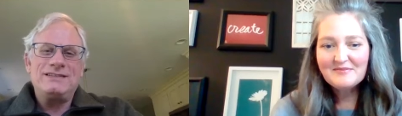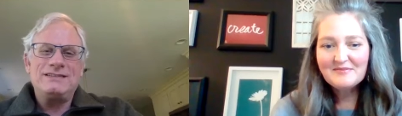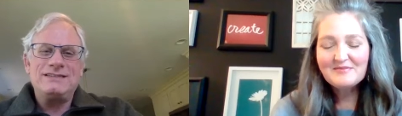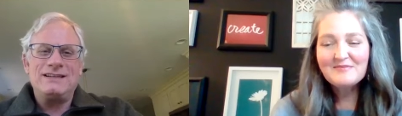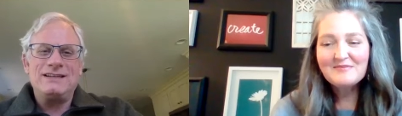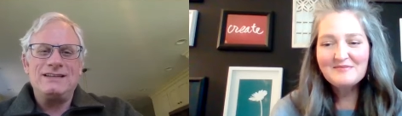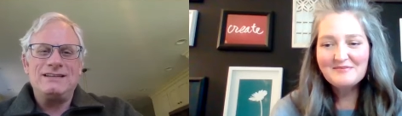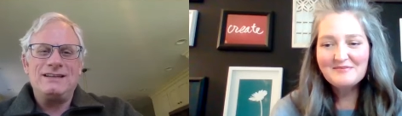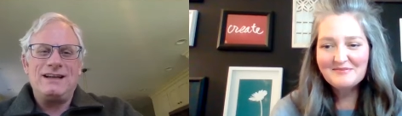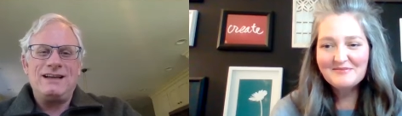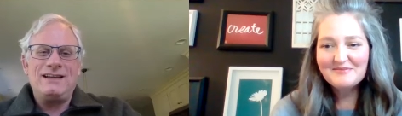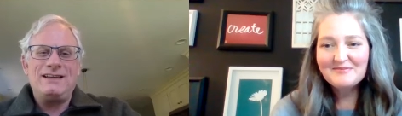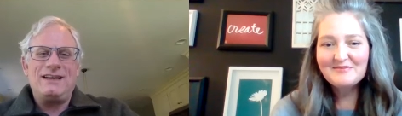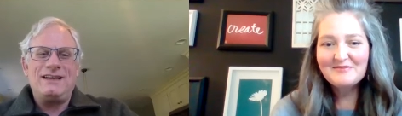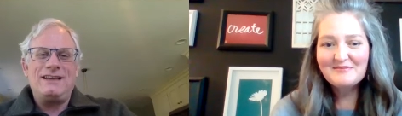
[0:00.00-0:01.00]
Speaker 1: uh, I,
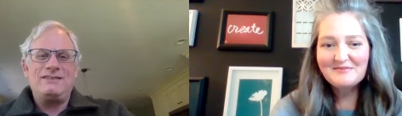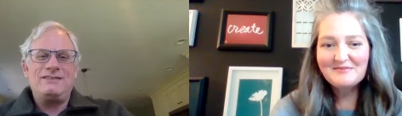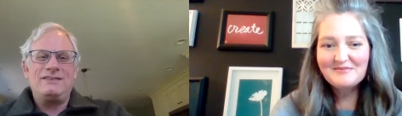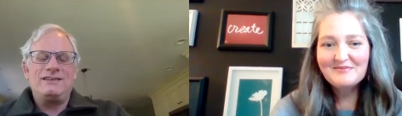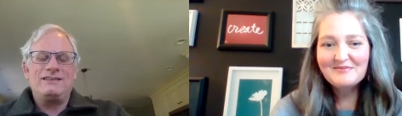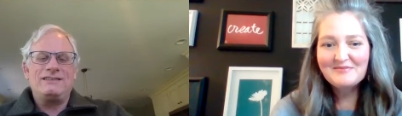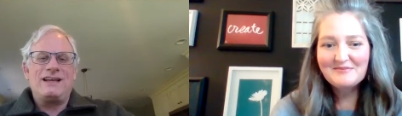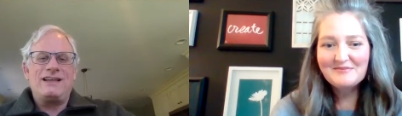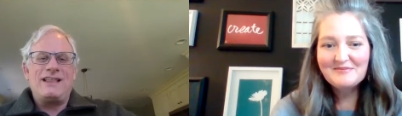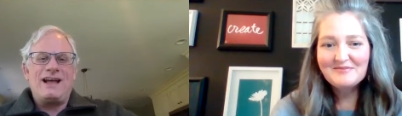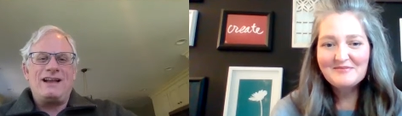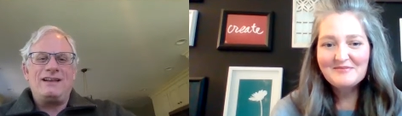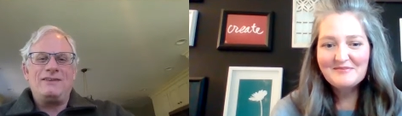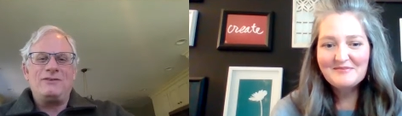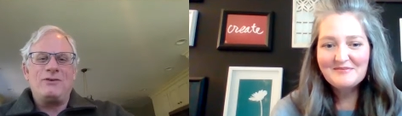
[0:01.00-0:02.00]
I, guess you could say
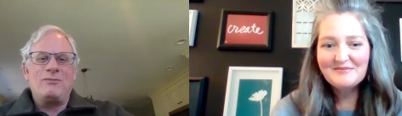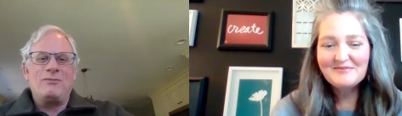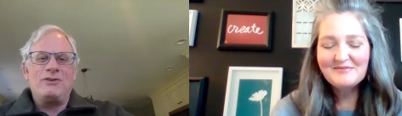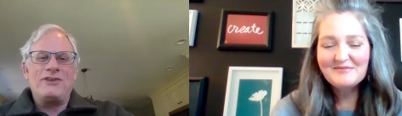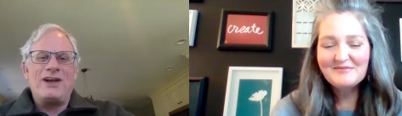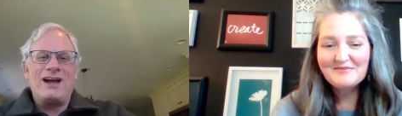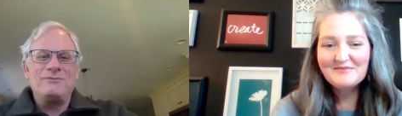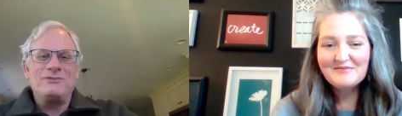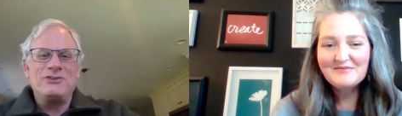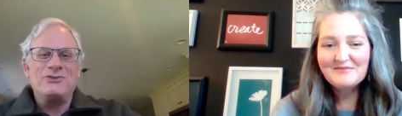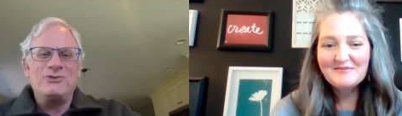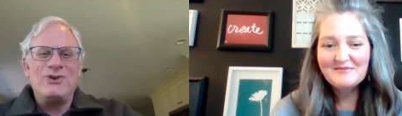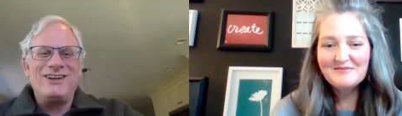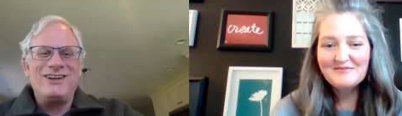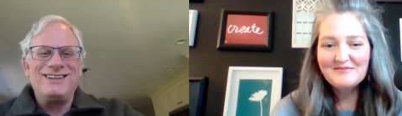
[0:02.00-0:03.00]
that in normal times as
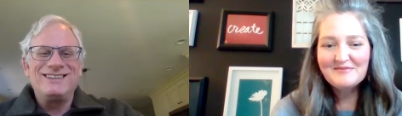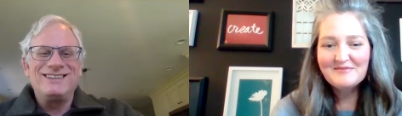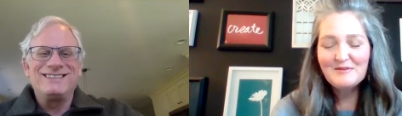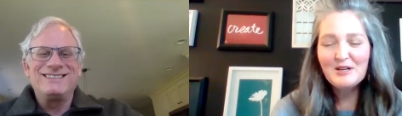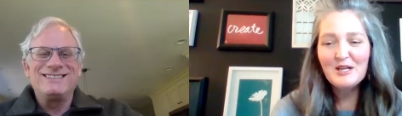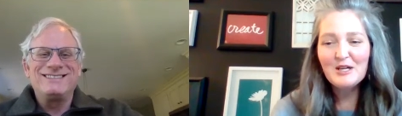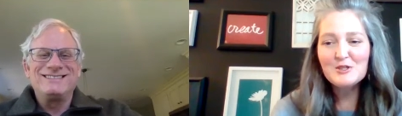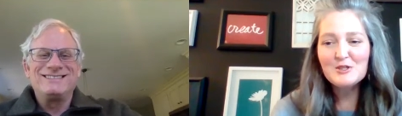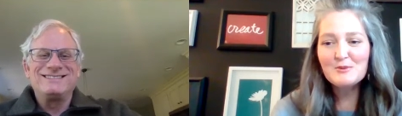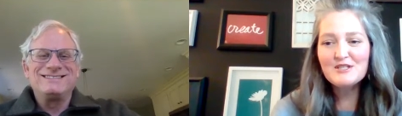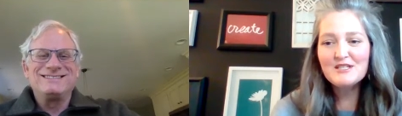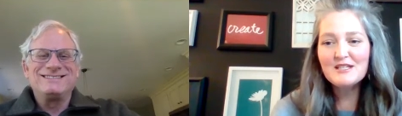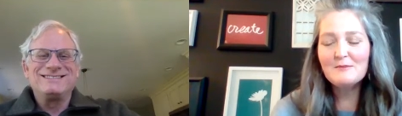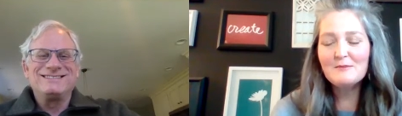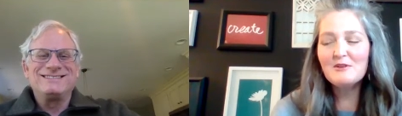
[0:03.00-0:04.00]
well.
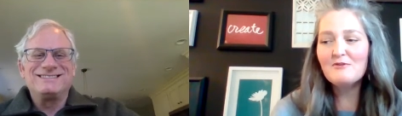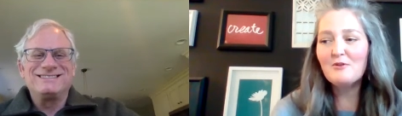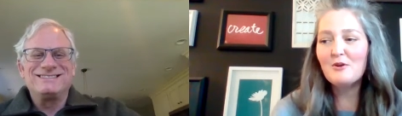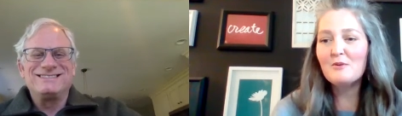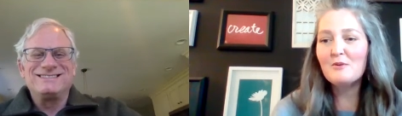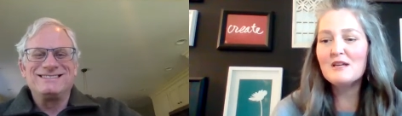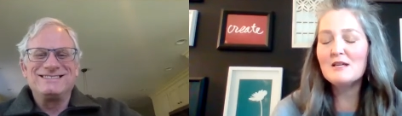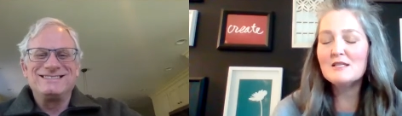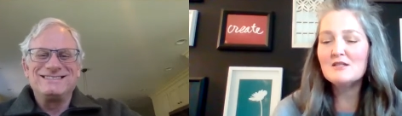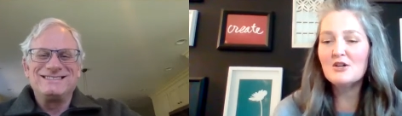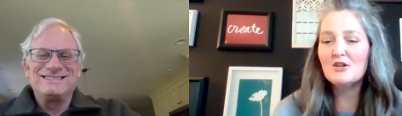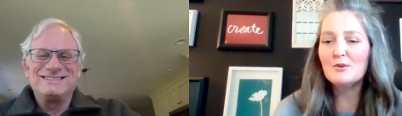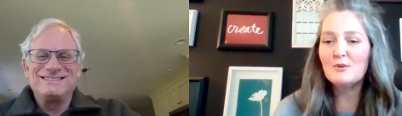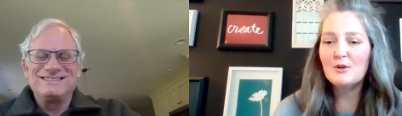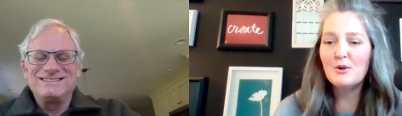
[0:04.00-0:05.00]
Speaker 2: 100%. Before we
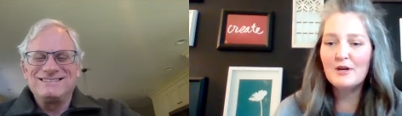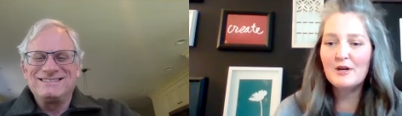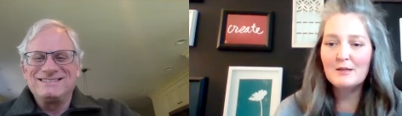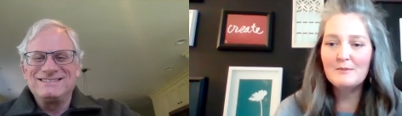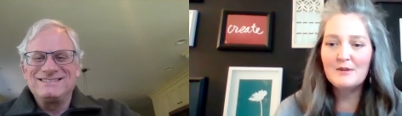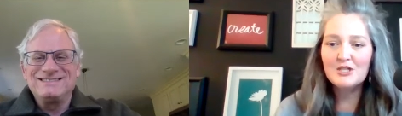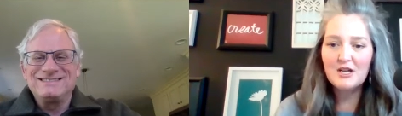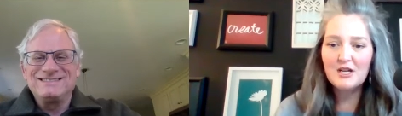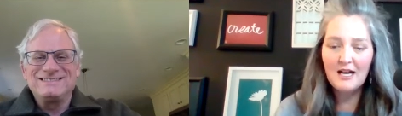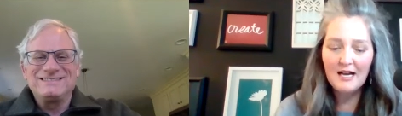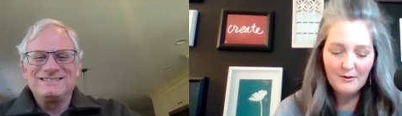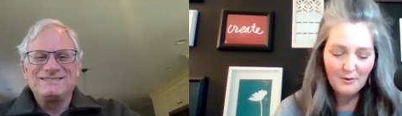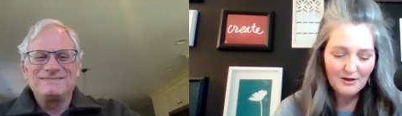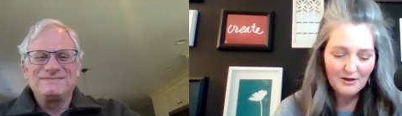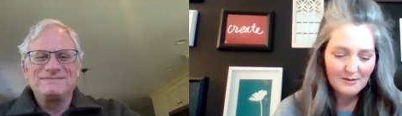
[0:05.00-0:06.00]
started recording, Mitch and
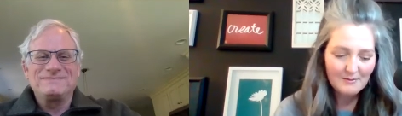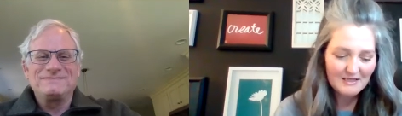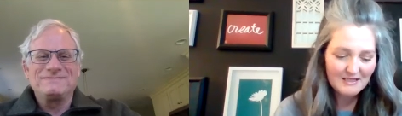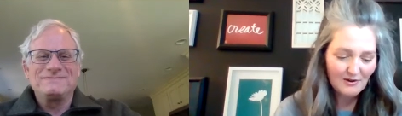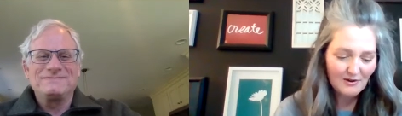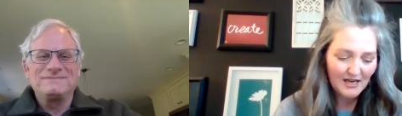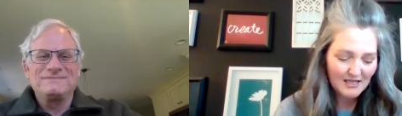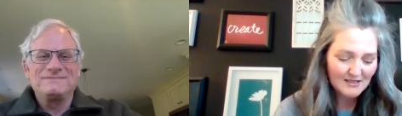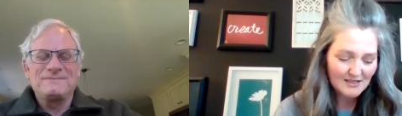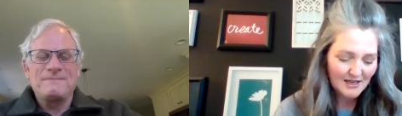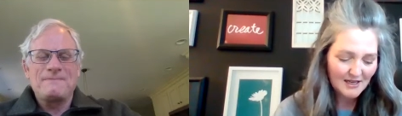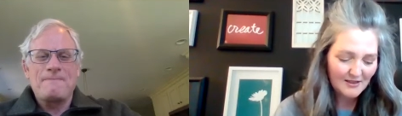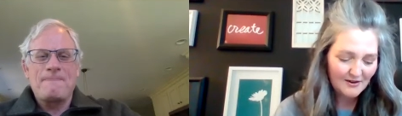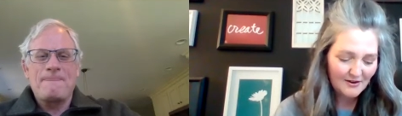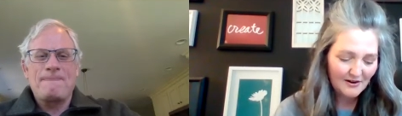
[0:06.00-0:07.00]
I were commiserating
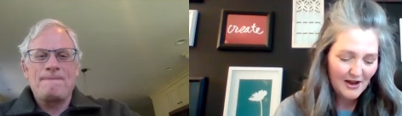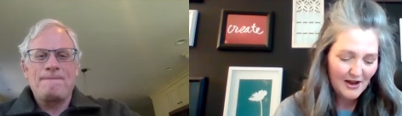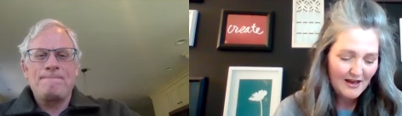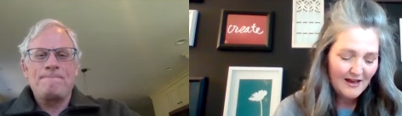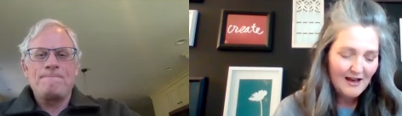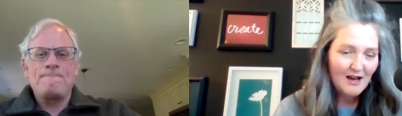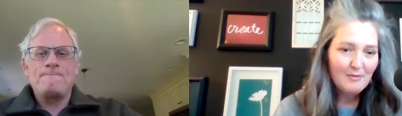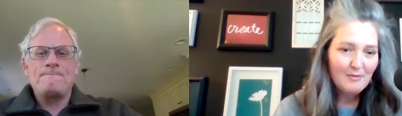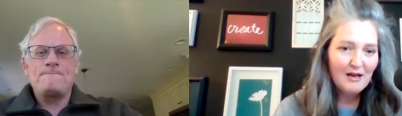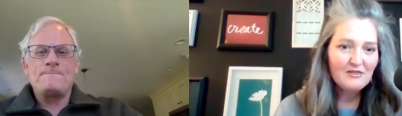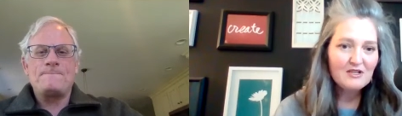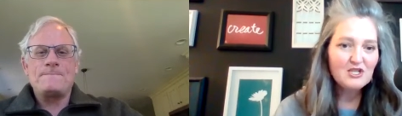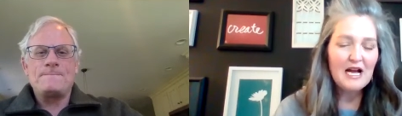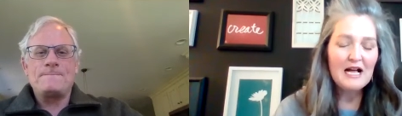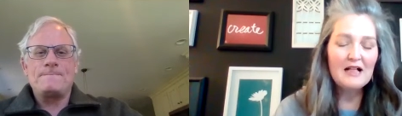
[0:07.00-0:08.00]
together about
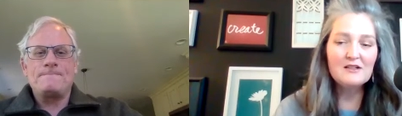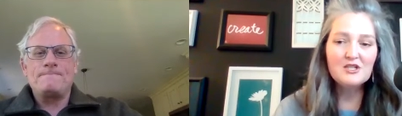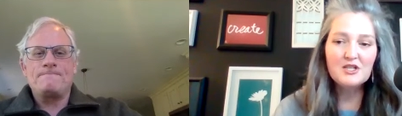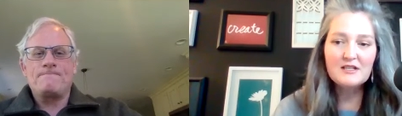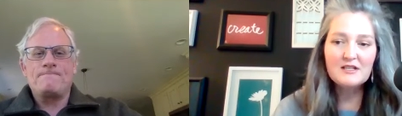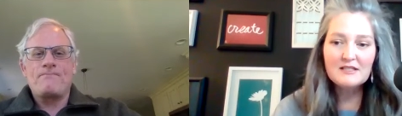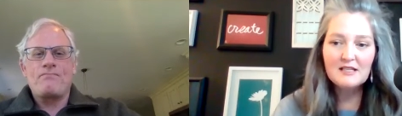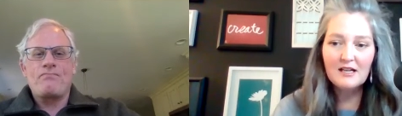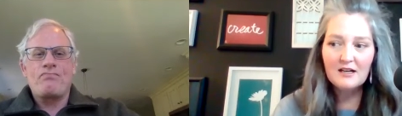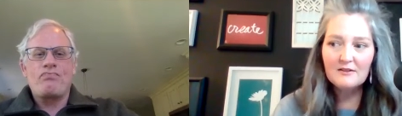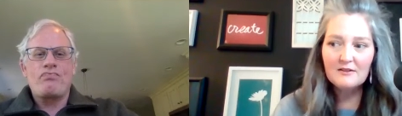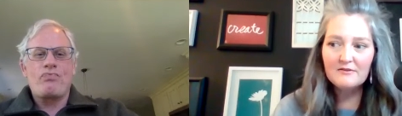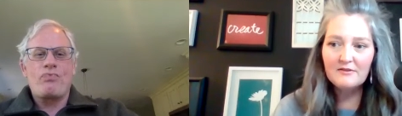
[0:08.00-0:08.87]
the challenges of